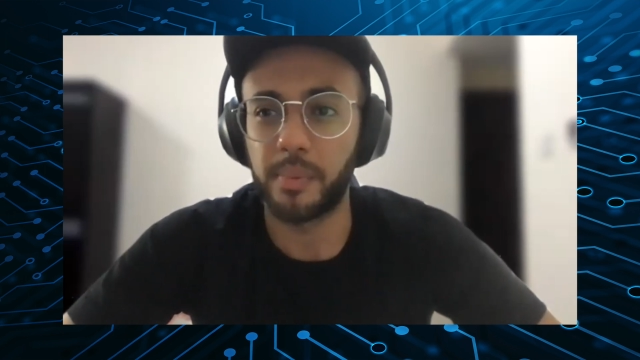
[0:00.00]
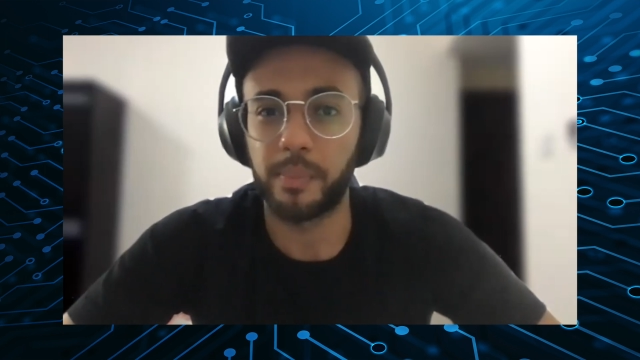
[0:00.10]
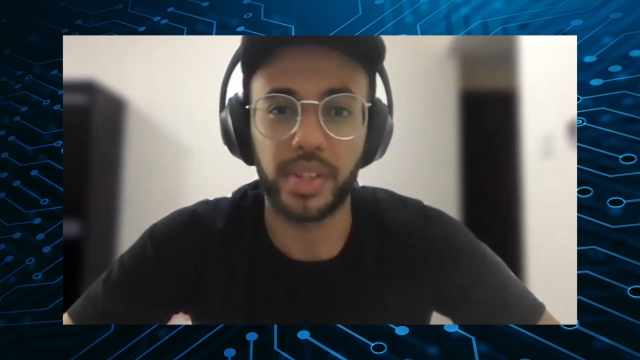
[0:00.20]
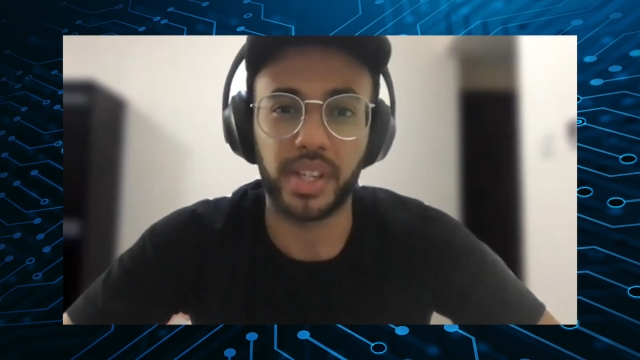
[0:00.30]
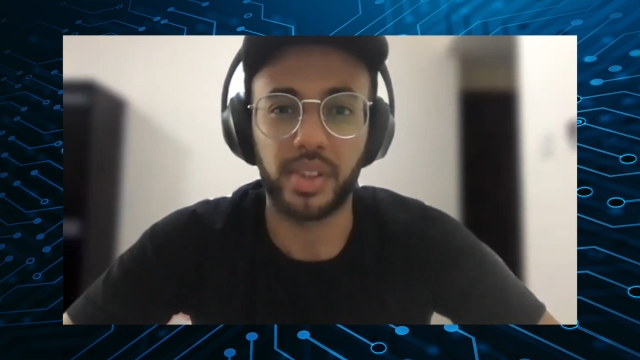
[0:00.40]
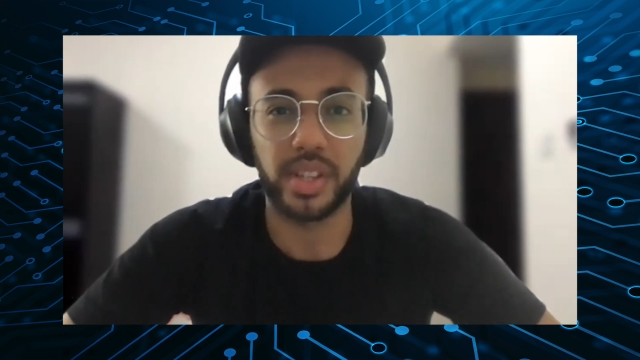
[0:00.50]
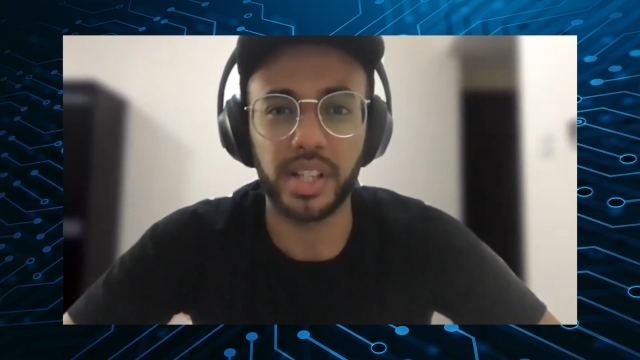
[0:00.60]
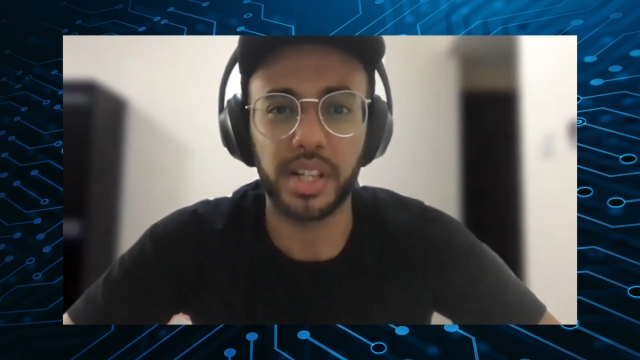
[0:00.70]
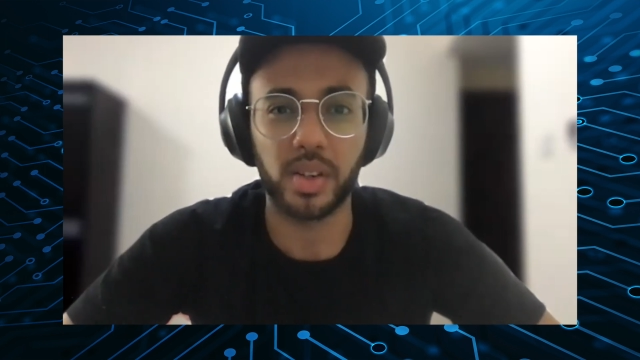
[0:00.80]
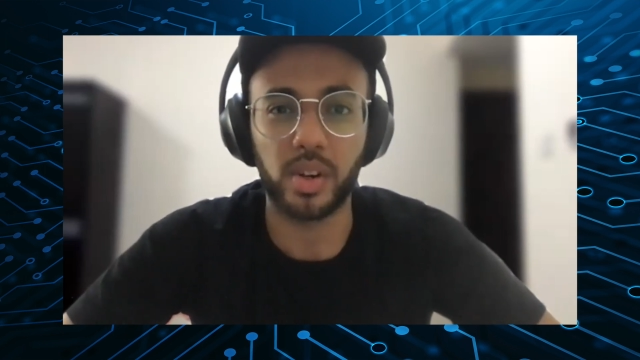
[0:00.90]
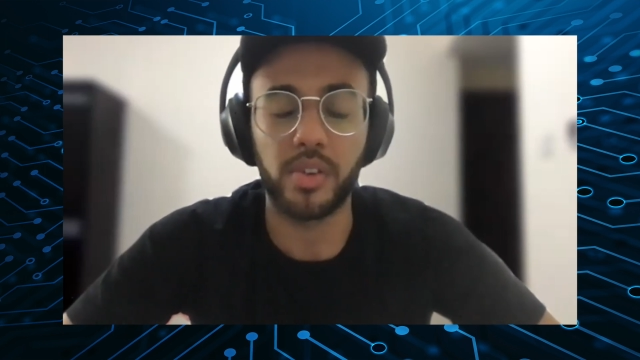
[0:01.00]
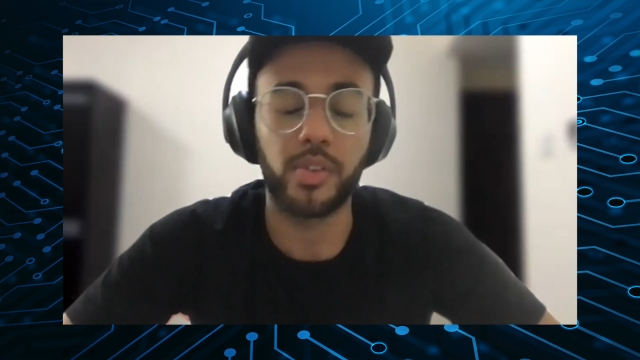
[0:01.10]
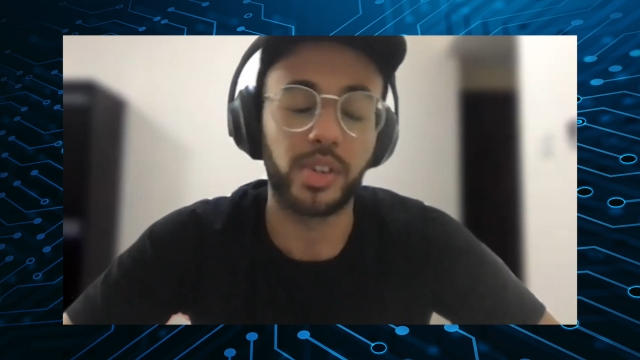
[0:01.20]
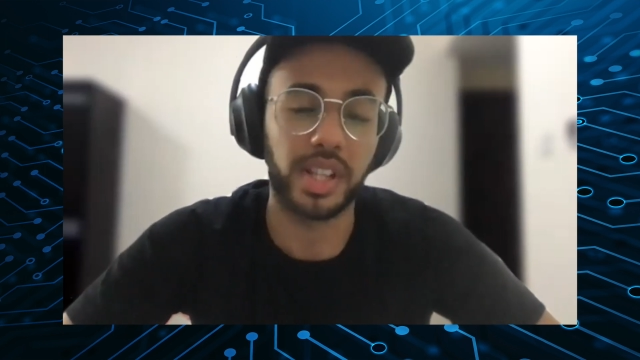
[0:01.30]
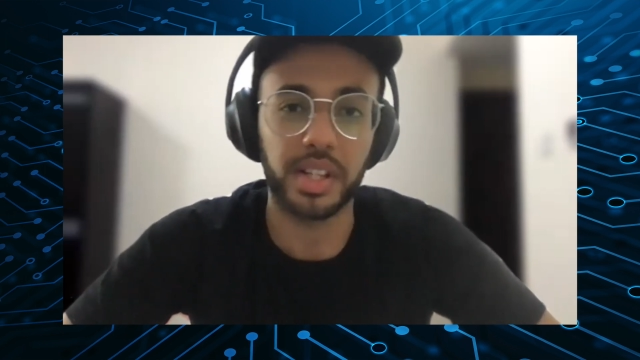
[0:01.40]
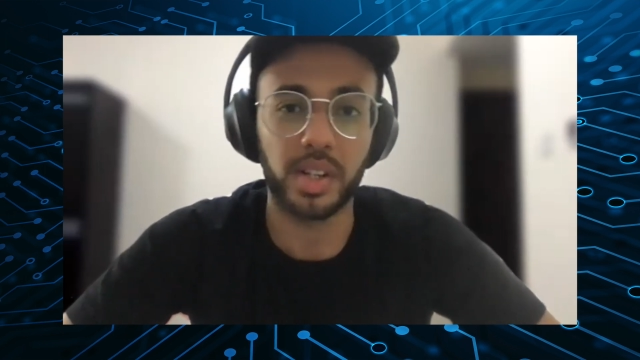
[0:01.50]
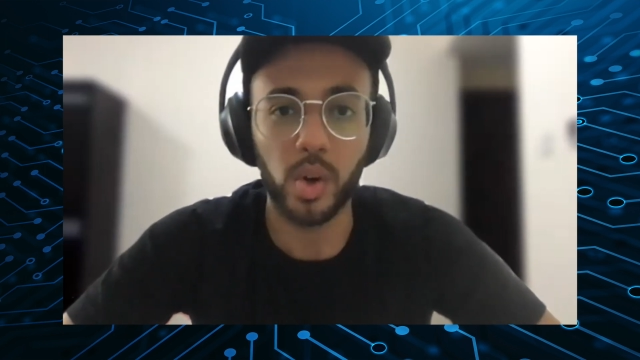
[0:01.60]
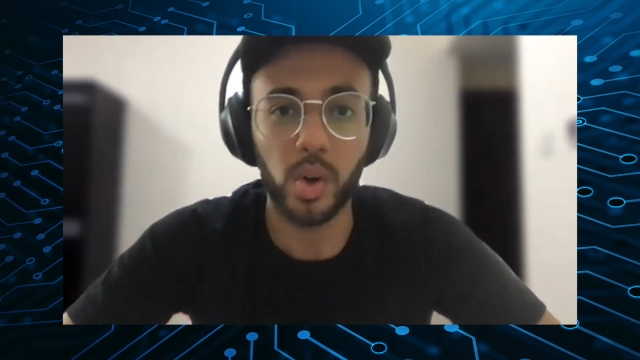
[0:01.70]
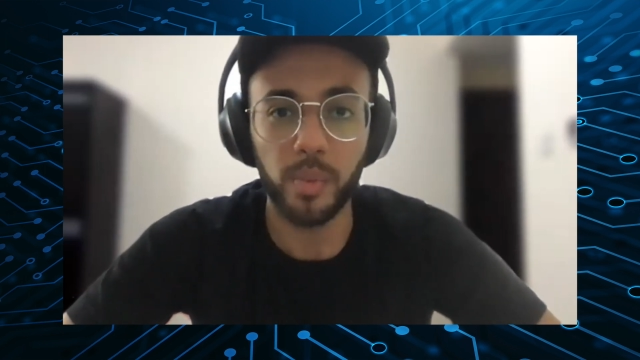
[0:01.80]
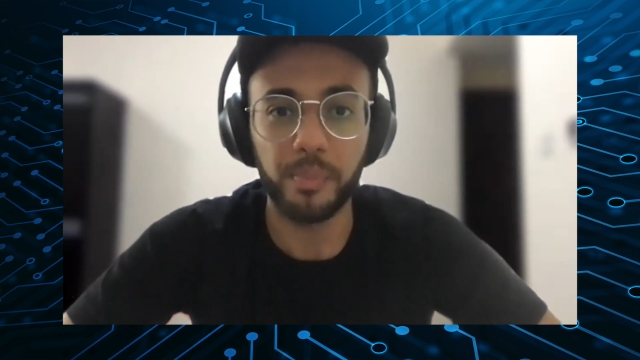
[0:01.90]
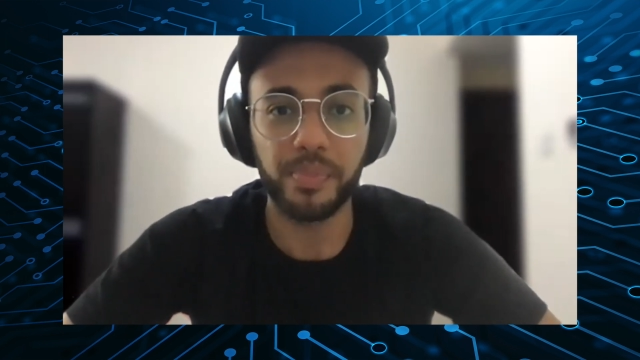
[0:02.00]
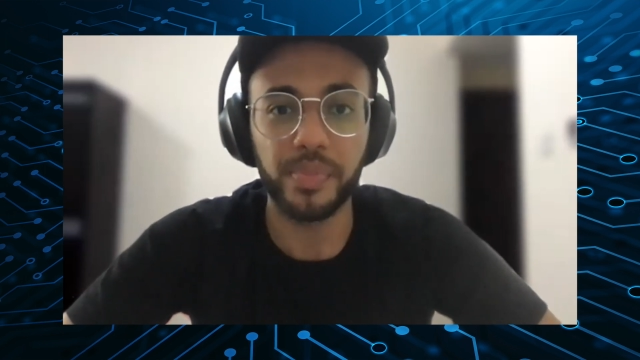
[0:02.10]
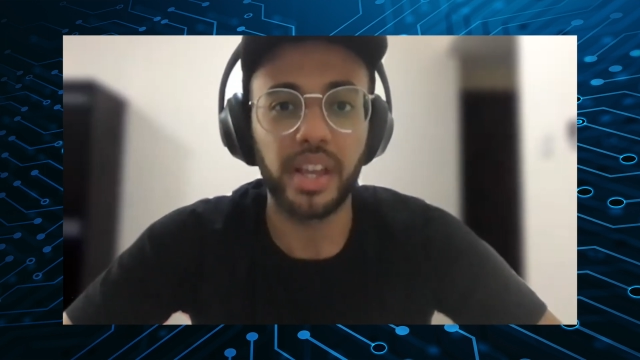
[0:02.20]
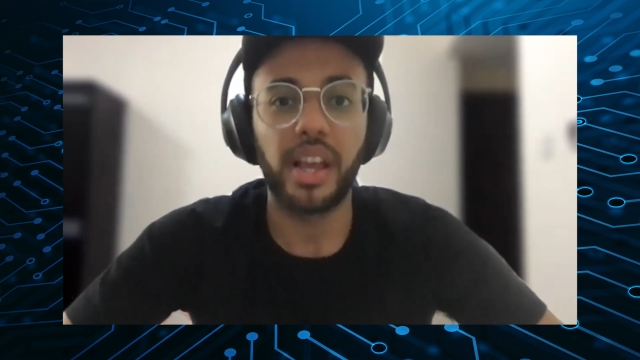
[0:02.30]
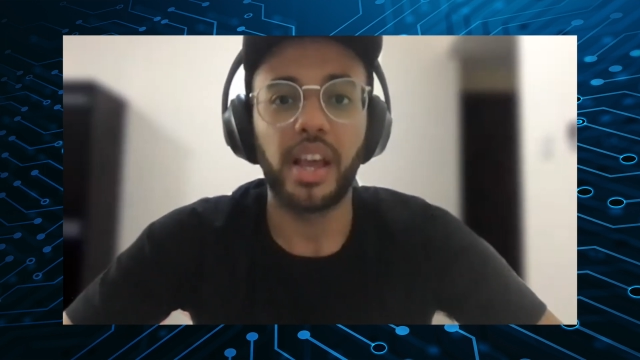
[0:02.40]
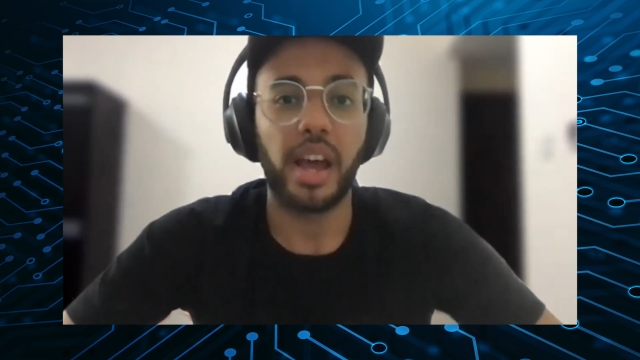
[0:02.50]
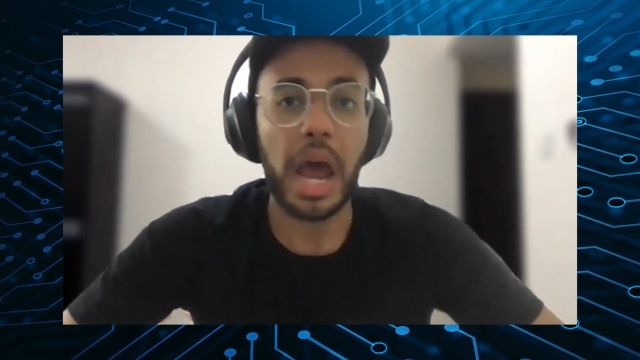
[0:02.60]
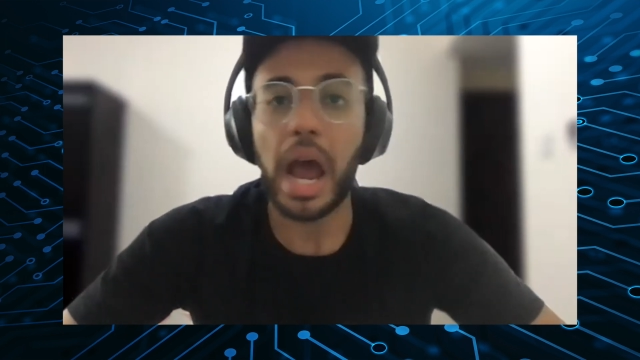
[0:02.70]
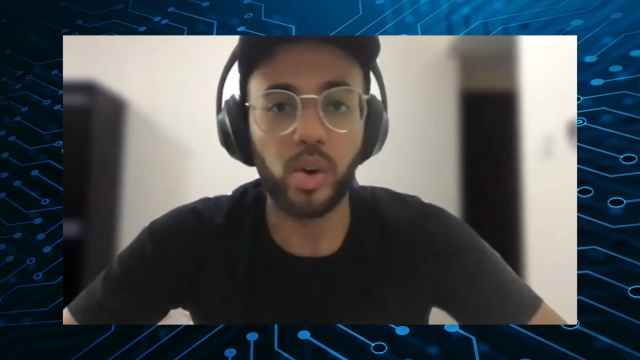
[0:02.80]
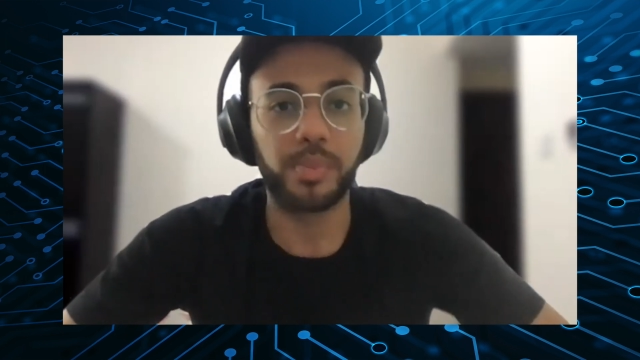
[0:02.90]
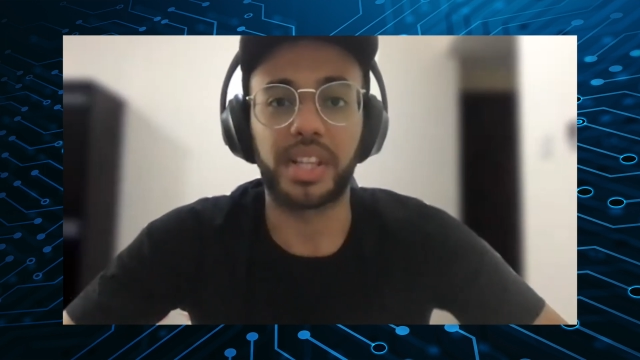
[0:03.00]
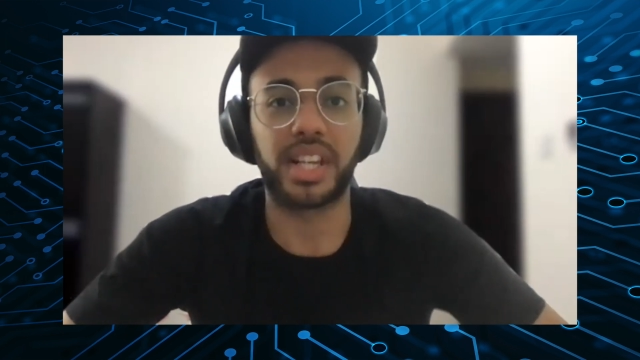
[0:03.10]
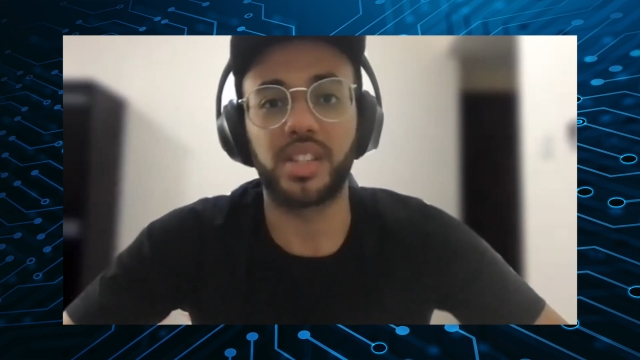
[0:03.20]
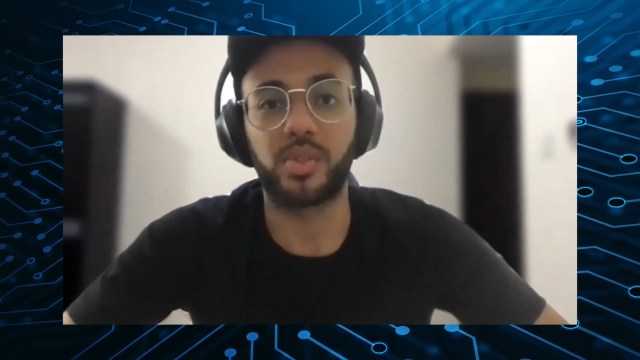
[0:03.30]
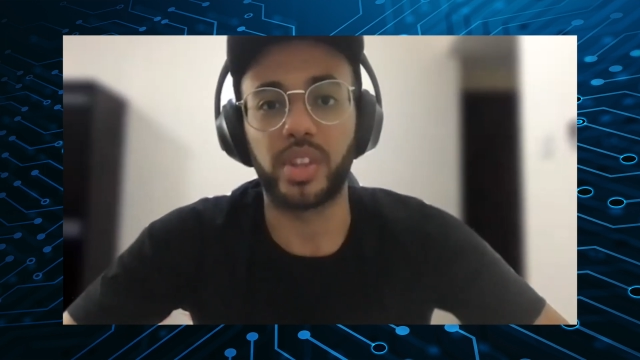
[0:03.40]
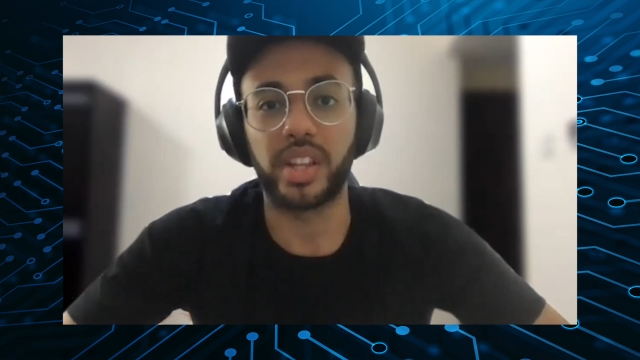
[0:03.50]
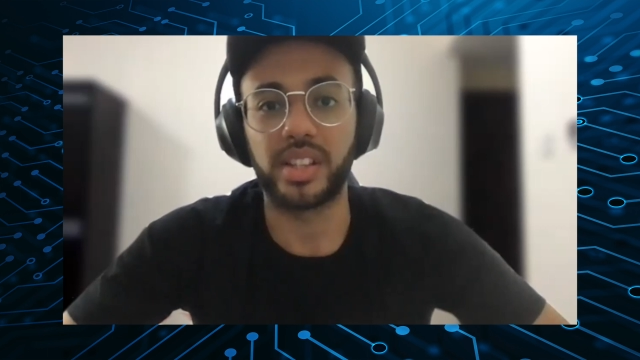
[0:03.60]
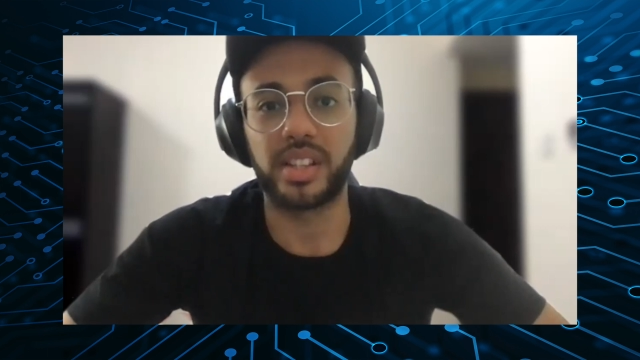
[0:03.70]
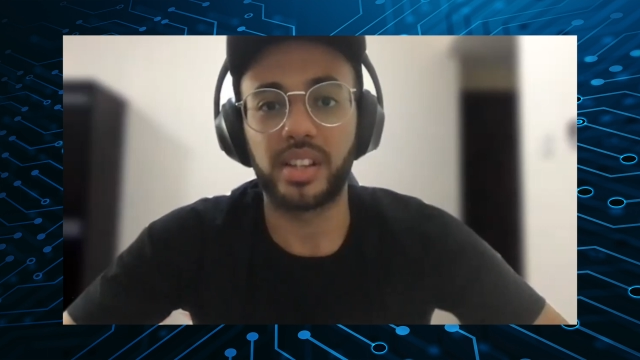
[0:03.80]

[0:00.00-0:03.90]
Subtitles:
think 4 days ago, I would be scanning for that.